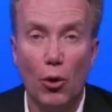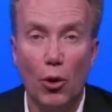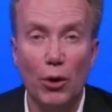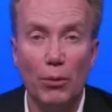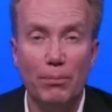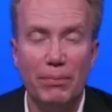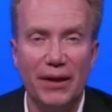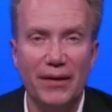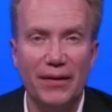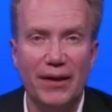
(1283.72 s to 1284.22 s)

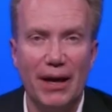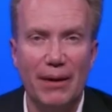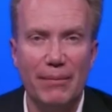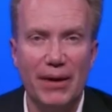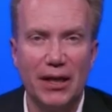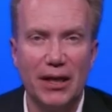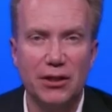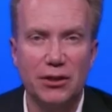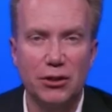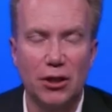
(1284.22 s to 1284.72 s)
or
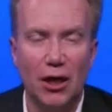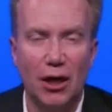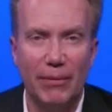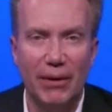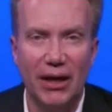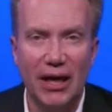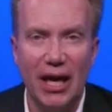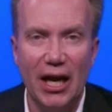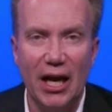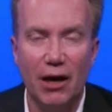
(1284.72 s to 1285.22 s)
pandemics
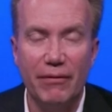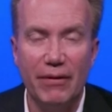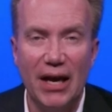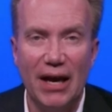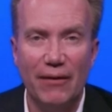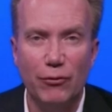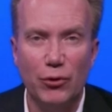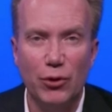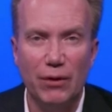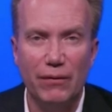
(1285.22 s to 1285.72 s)
coming. Here we
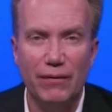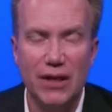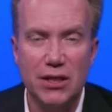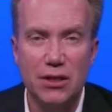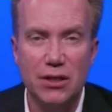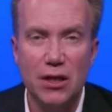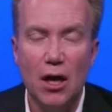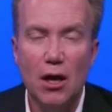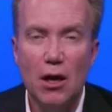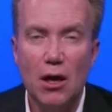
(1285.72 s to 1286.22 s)
have to
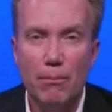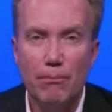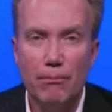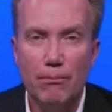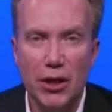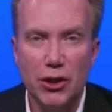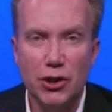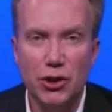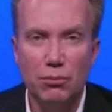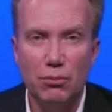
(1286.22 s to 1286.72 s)
invest
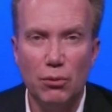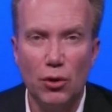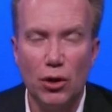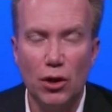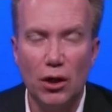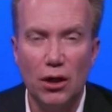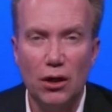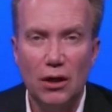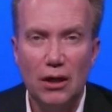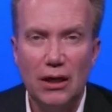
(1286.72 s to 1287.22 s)
much
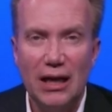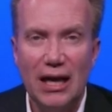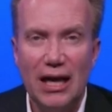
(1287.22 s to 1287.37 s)
more.